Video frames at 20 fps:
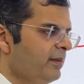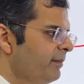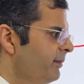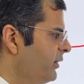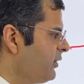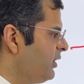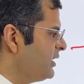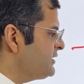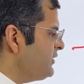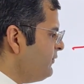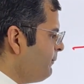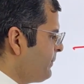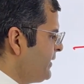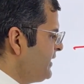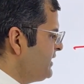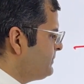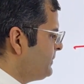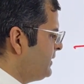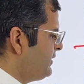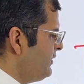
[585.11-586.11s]
Because if
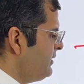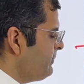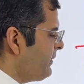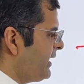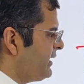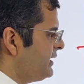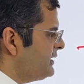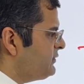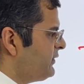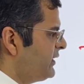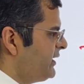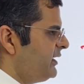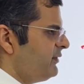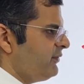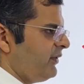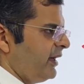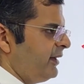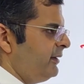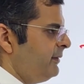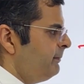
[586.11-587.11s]
P is between minus 1 and
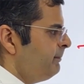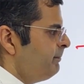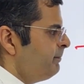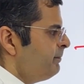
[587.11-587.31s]
1